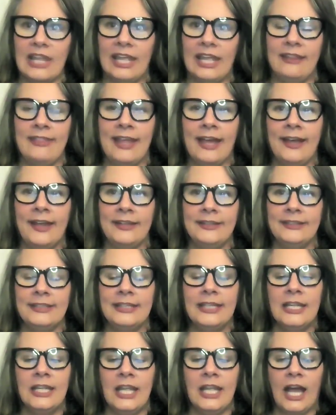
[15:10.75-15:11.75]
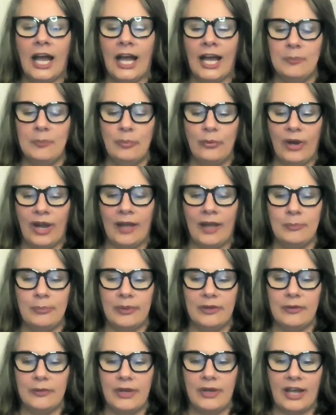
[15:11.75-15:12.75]
And then I prep
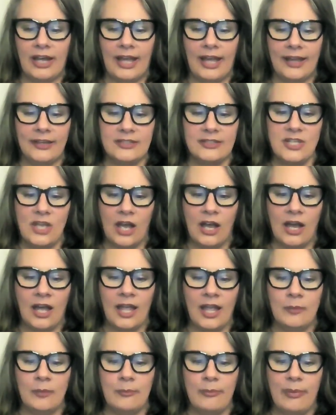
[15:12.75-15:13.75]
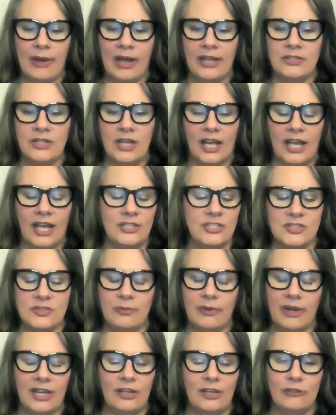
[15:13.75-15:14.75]
ahead of time by, I
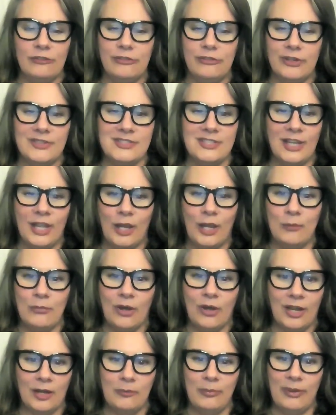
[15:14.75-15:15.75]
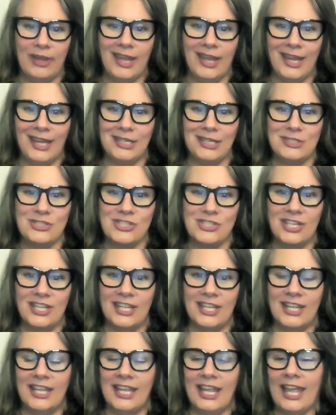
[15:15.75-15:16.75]
just write your first name on a page
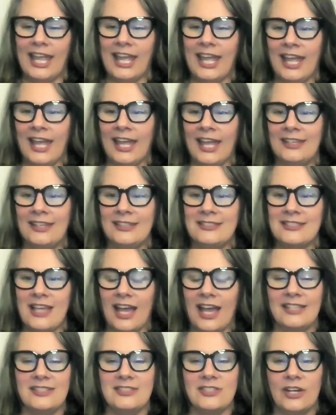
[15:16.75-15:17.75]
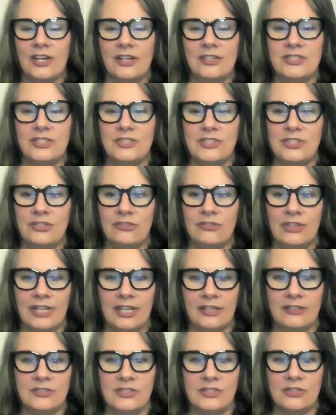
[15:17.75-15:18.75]
and I start to tune
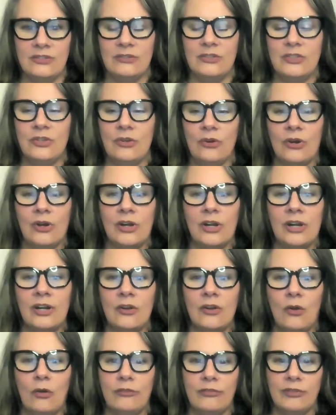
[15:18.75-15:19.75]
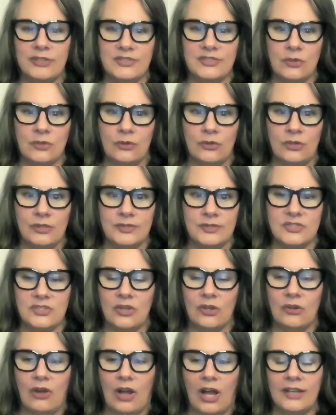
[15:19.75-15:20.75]
into your oversoul.
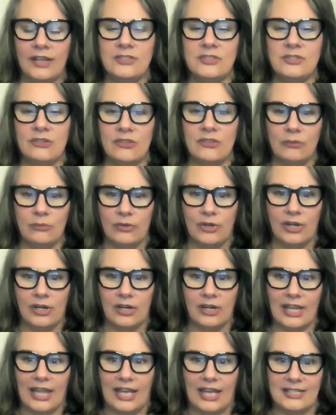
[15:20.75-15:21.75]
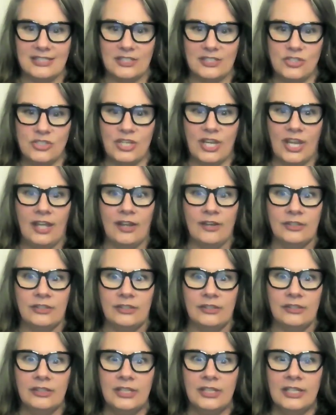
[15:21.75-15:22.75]
So I do the work as a
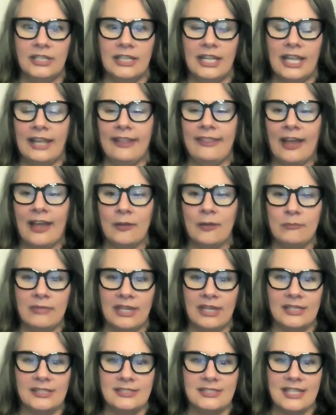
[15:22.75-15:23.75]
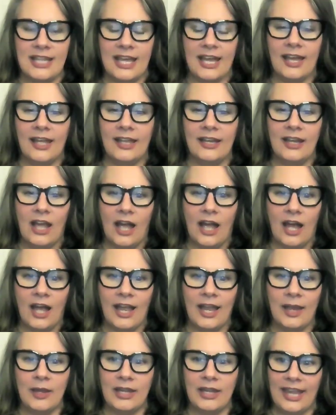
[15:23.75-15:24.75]
channel. And that means that
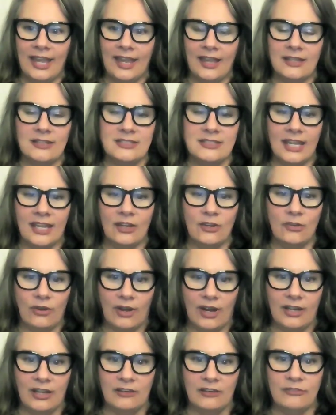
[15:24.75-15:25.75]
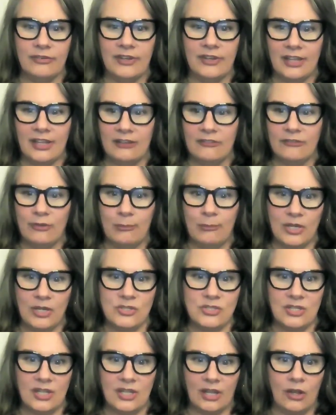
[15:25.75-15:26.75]
I can't take credit for the
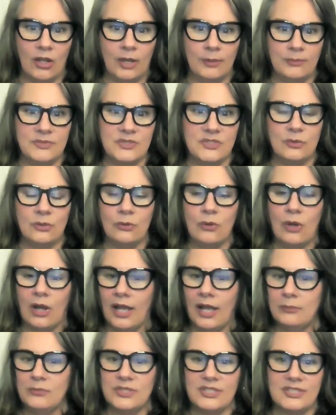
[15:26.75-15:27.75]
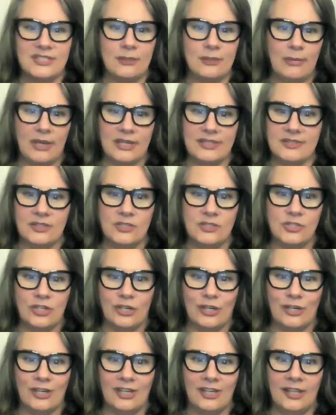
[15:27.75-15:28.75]
information that comes through. I'm just the
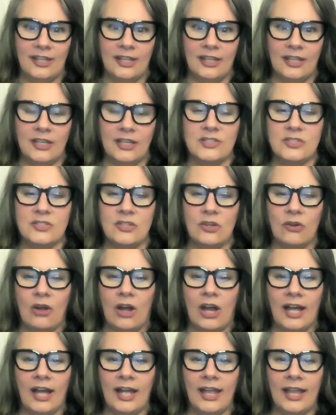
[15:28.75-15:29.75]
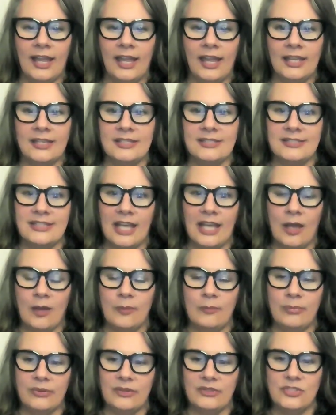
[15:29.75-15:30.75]
messenger. So I
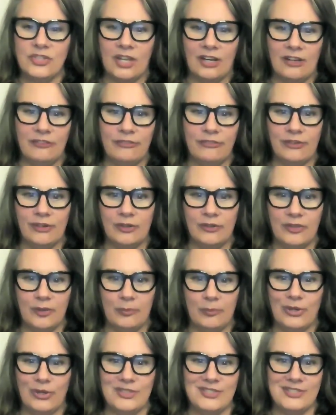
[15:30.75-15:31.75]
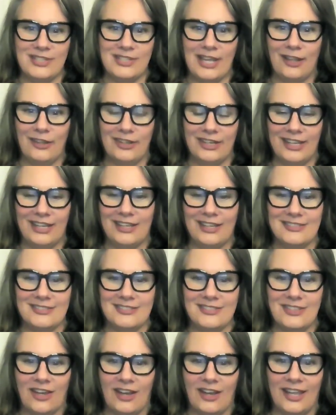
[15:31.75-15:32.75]
step Jennifer, the personality,
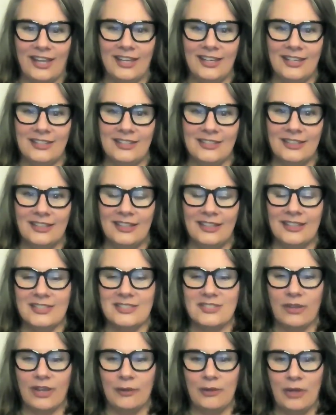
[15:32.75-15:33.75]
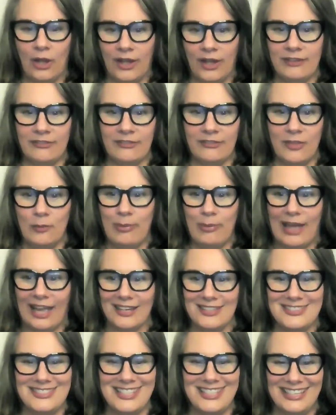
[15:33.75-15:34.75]
aside. So I'm kind of in the
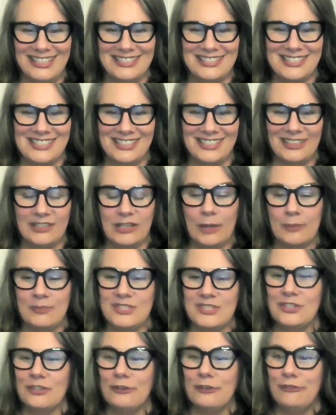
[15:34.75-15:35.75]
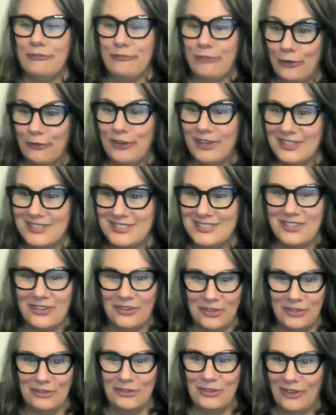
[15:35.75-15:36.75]
back seat. I'm still focused
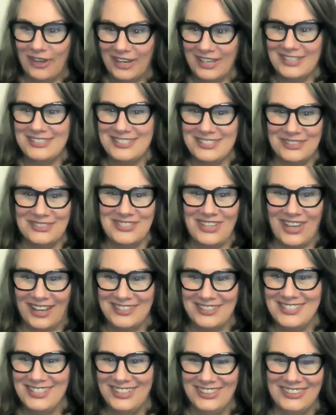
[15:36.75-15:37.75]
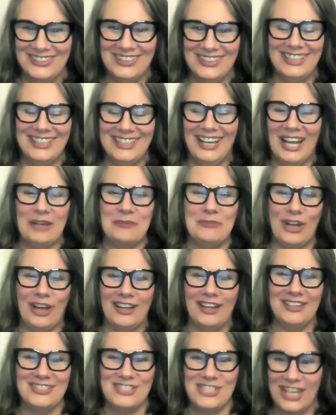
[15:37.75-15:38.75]
though, I can still talk to you. I'm
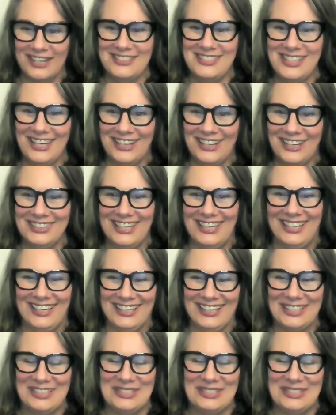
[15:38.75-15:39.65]
not checked out.